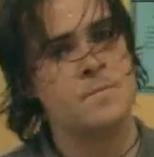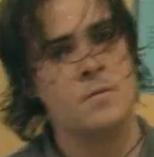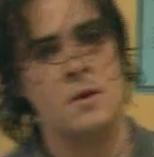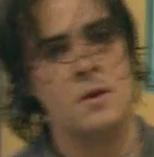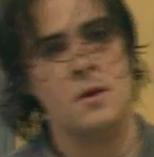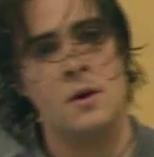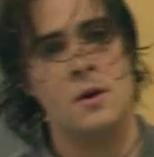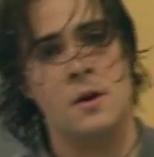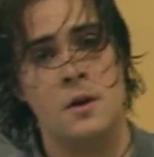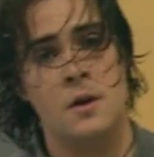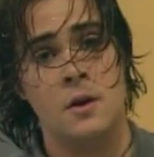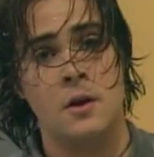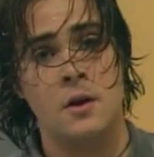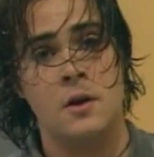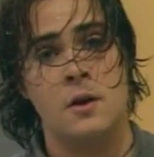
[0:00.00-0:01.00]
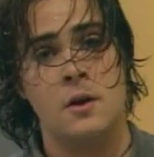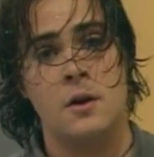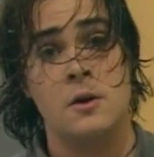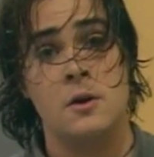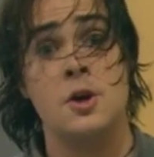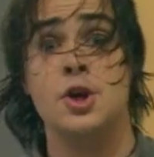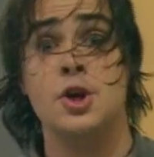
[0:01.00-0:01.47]
something to the people, D-Mac.
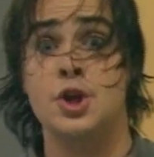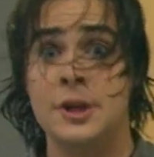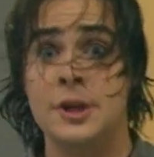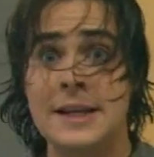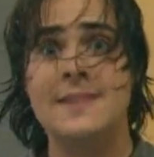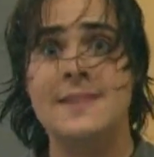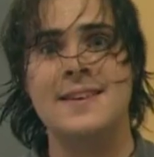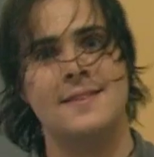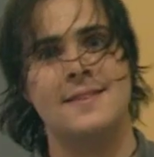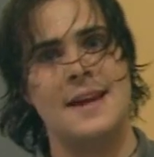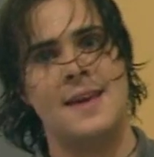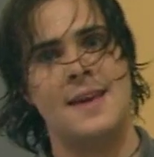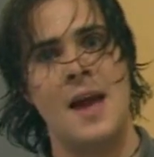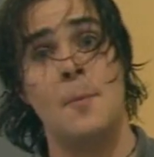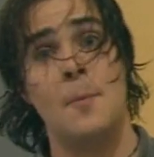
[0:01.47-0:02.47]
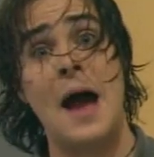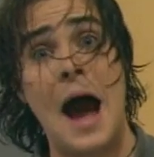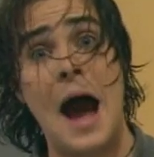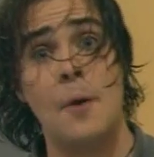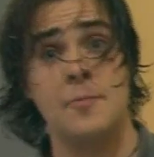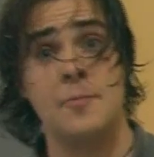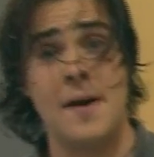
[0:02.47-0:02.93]
You need to get that camera
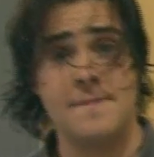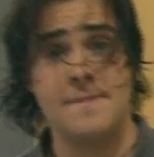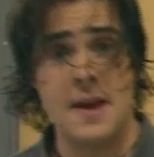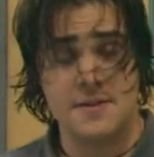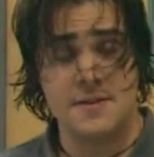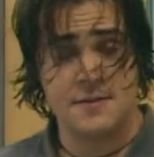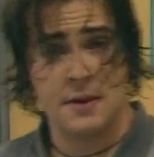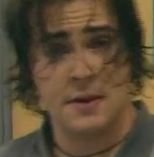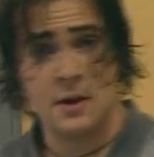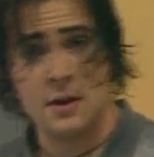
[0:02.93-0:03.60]
out of my face.